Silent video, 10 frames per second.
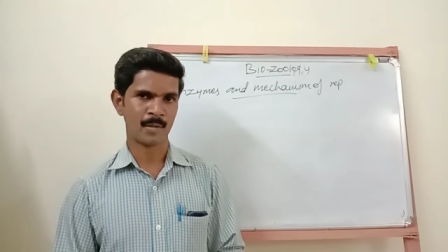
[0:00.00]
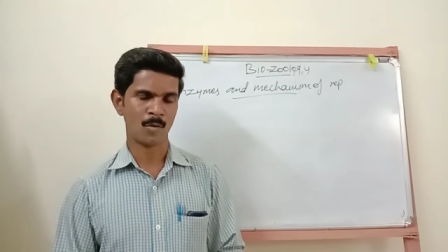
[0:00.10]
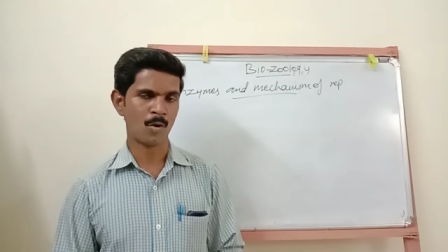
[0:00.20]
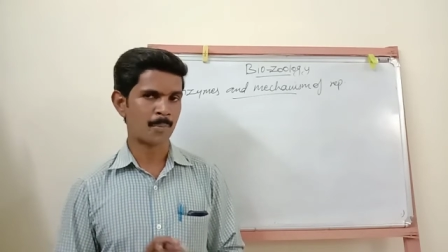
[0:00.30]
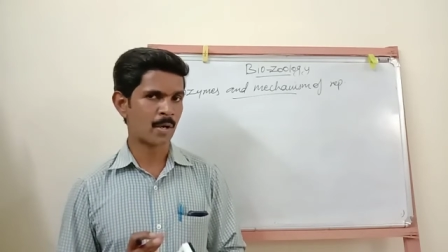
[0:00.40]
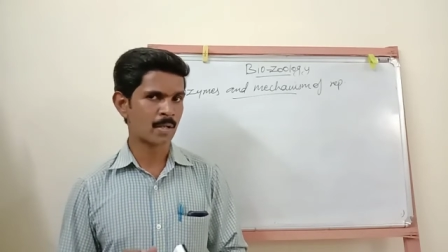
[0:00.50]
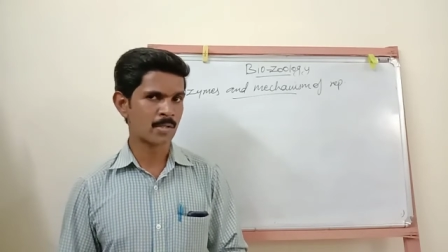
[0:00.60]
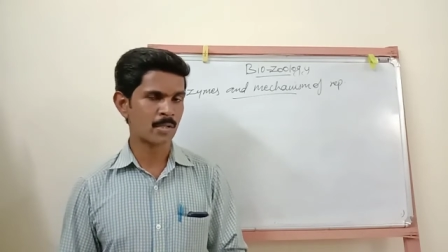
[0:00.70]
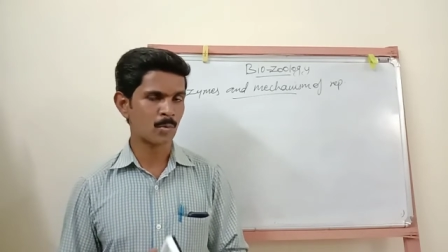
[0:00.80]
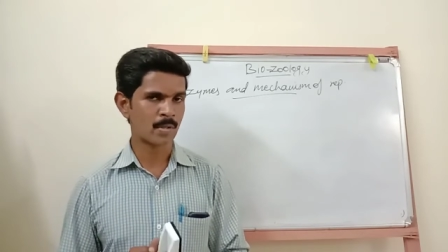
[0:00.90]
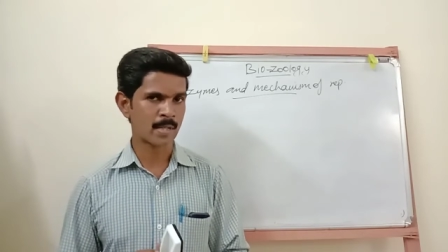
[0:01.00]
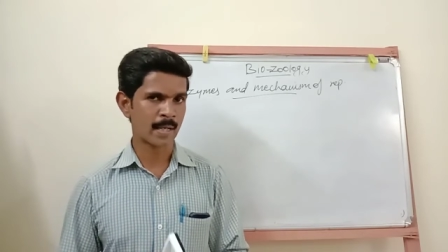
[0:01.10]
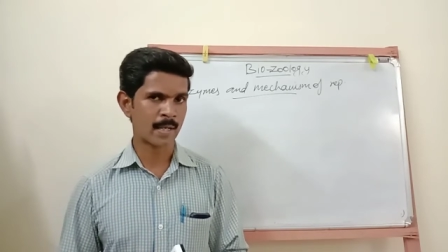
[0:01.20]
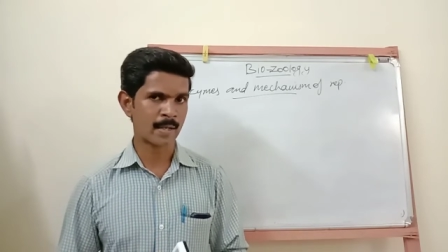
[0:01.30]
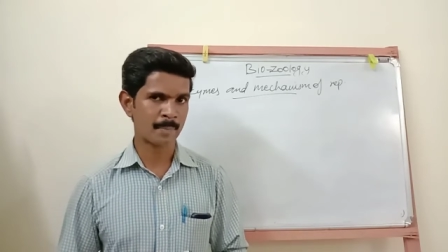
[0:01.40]
Hope you understood. Once
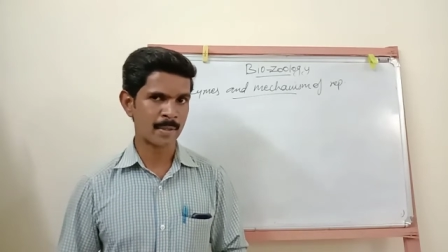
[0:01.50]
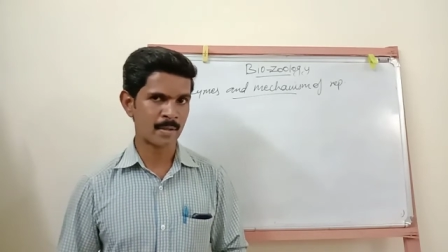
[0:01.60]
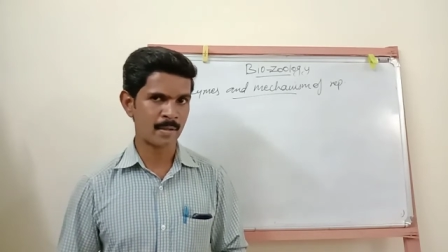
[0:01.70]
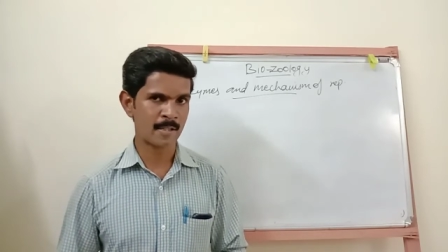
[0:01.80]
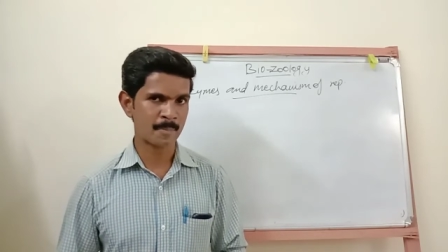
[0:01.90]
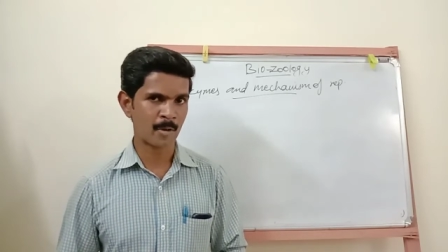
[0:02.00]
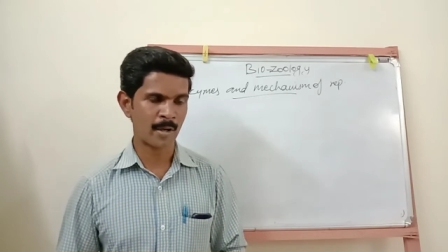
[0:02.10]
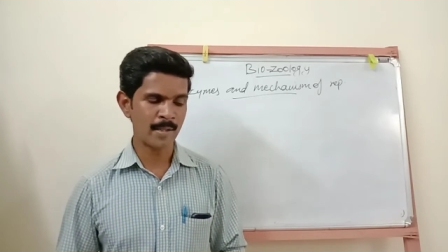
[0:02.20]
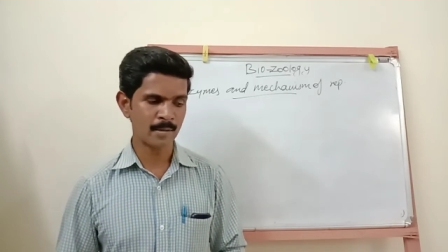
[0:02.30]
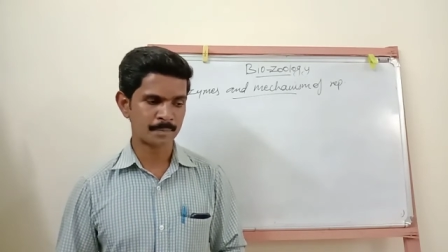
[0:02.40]
again I repeat this point.